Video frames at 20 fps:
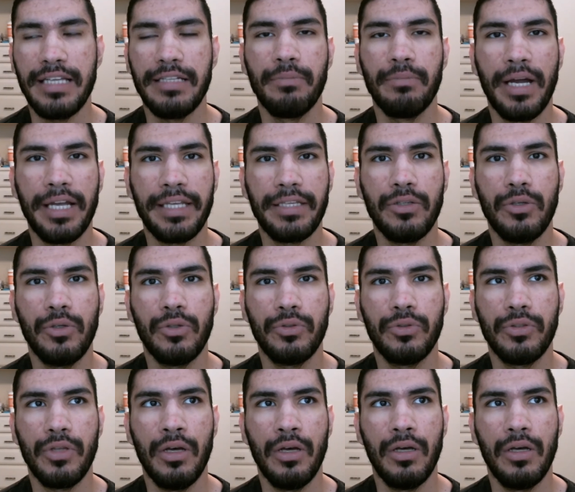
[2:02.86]
in my
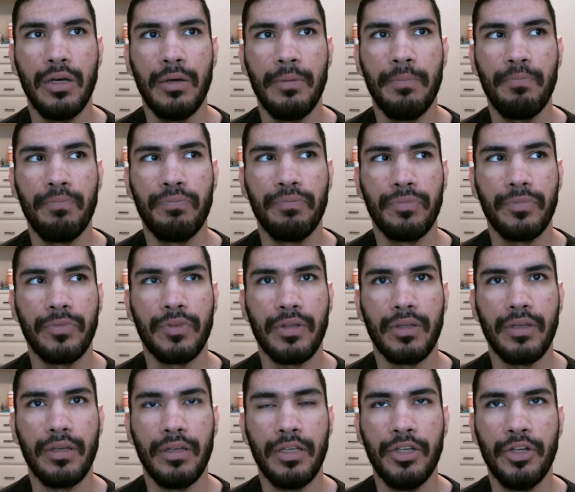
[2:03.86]
guild,
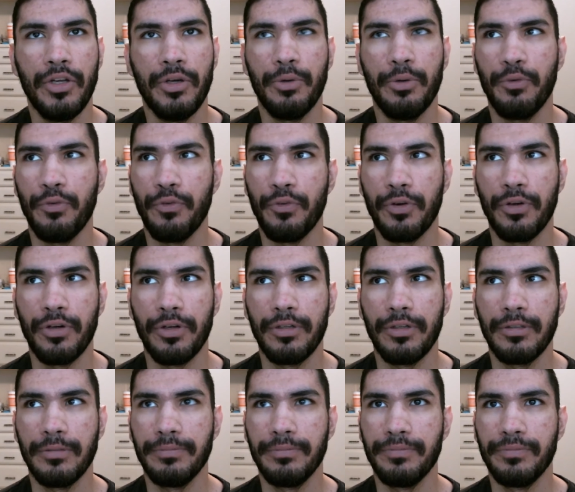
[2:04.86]

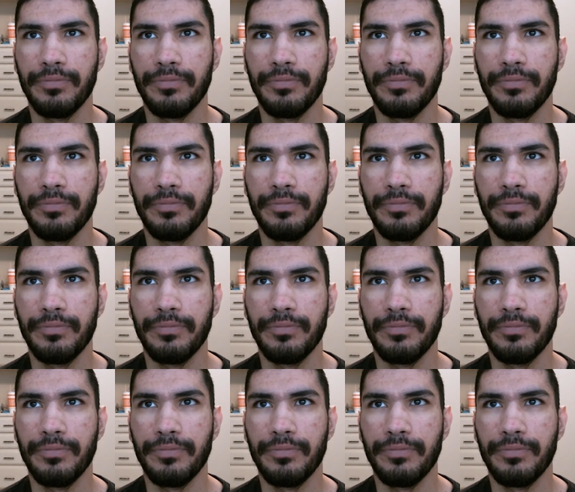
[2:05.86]
for